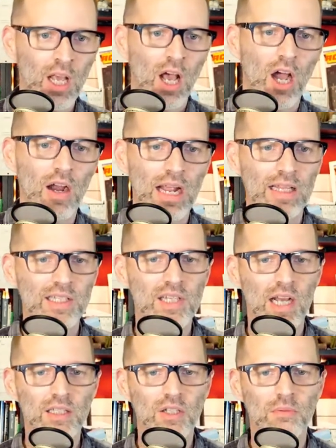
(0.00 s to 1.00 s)
All right, let's
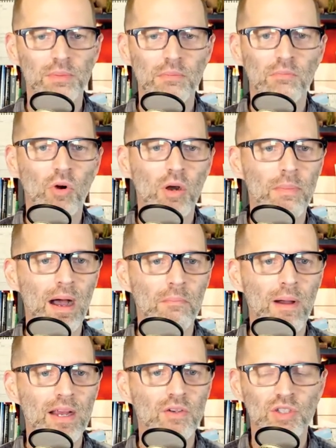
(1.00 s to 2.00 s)
talk a little bit more about
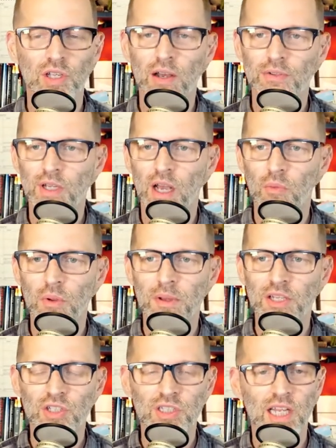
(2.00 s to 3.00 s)
Microsoft. Uh, we
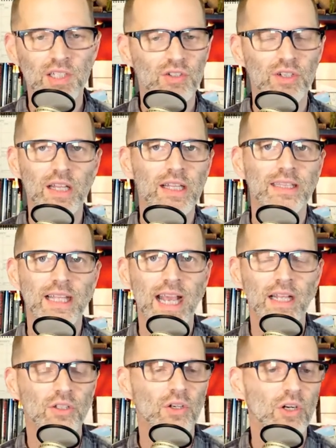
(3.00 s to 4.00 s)
mentioned yesterday that they
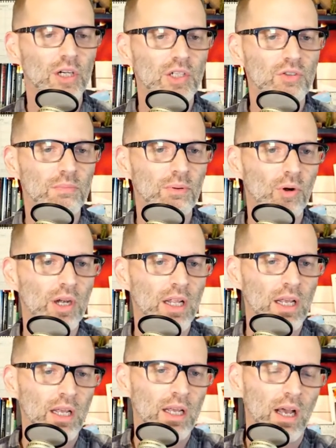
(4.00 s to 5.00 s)
had their earnings report.
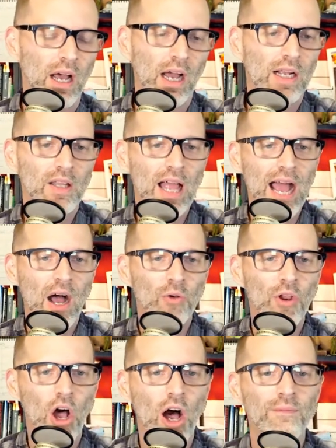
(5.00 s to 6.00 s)
Uh,
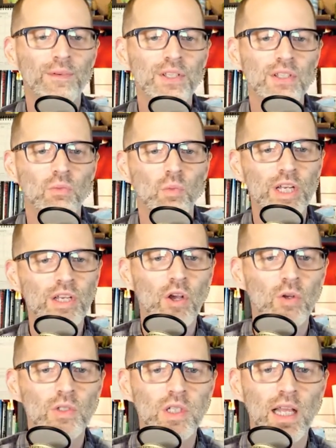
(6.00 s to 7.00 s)
cloud, Office, and
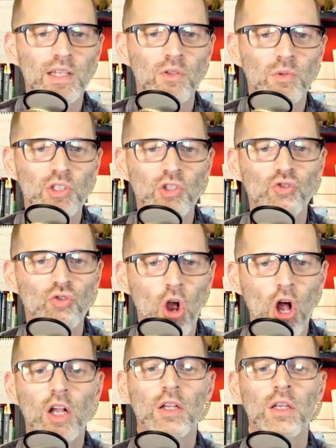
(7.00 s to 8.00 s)
Windows led to a
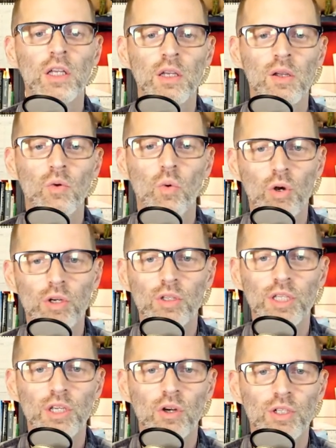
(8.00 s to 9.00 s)
strong
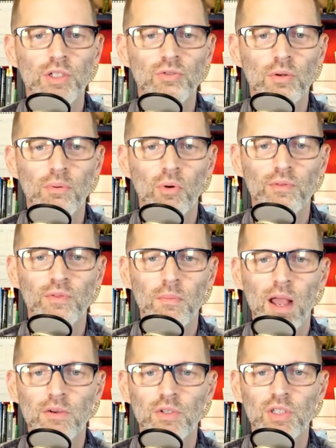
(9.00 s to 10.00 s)
quarterly earnings report for
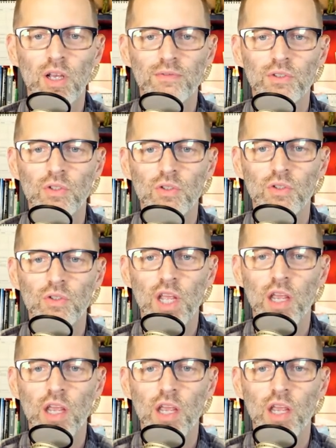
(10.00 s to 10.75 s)
Microsoft Tuesday.